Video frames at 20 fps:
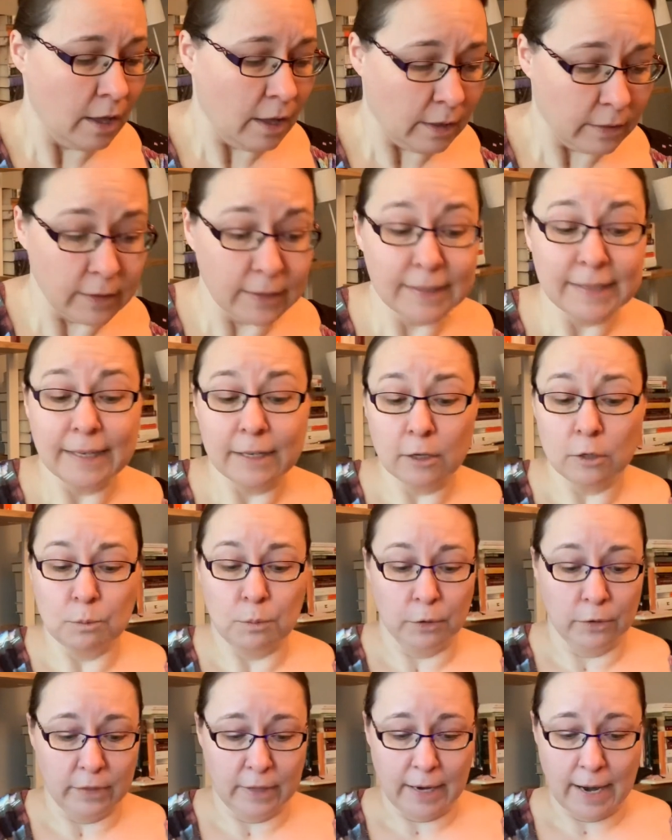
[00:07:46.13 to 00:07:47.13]
The second
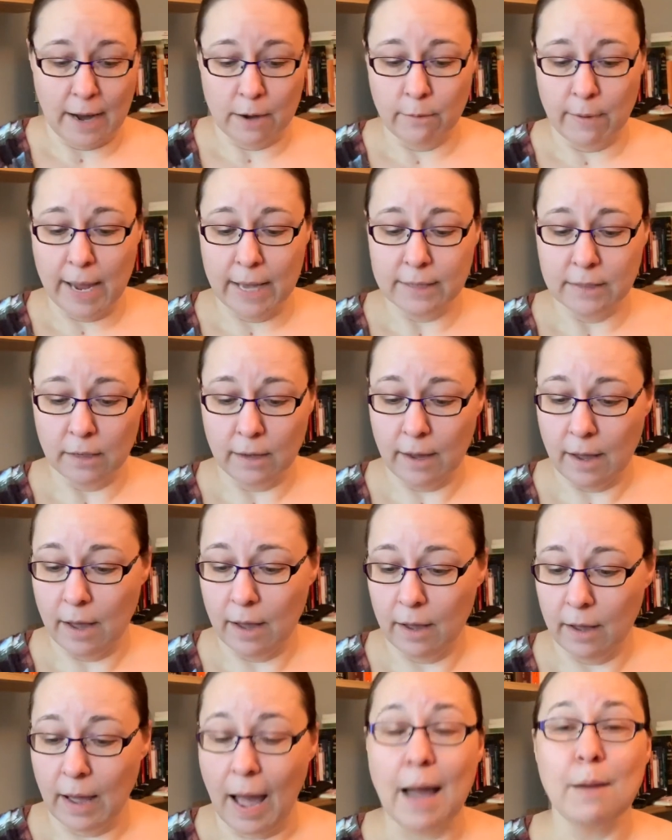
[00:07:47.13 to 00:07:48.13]
book that I read,
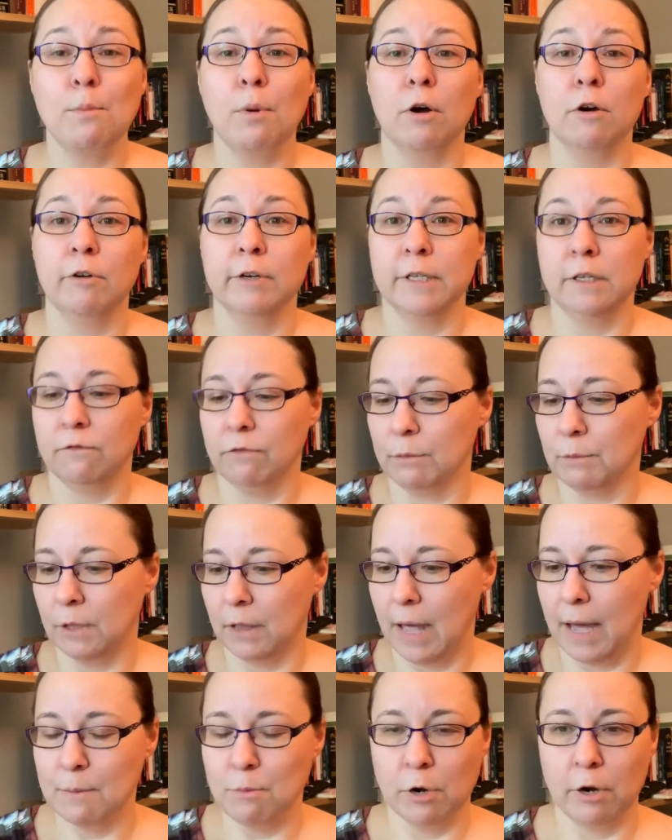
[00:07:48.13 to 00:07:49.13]
I borrowed it from the
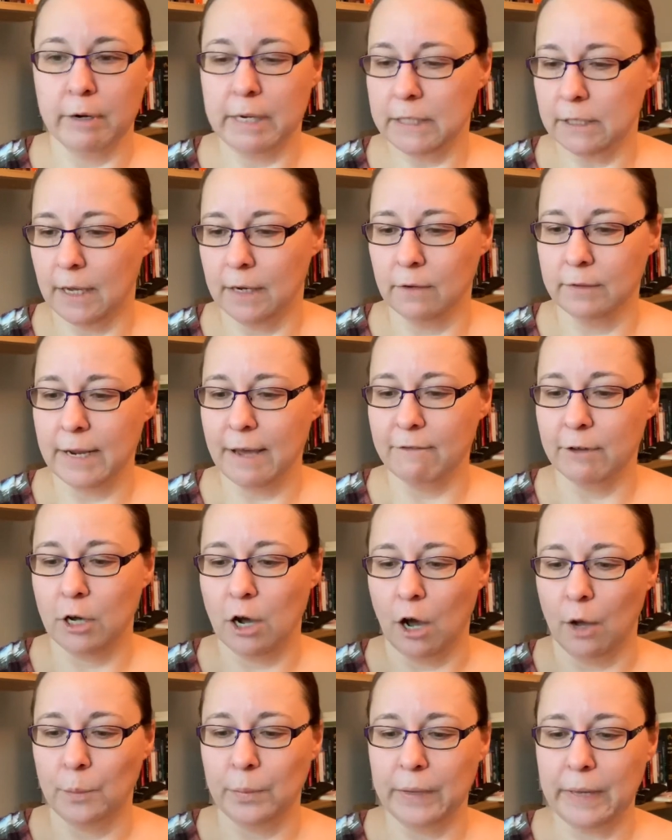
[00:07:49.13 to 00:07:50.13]
library, so I don't have a
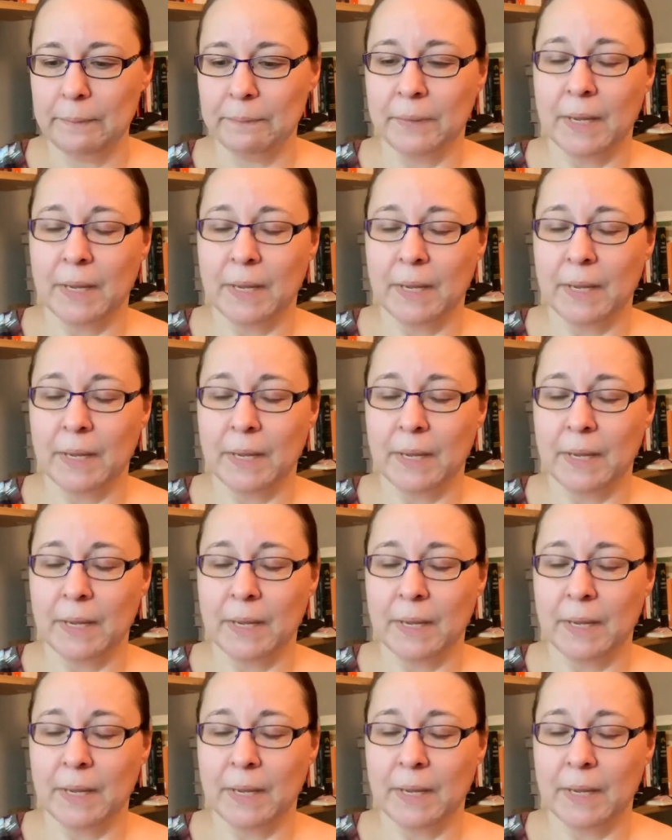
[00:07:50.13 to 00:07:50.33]
copy,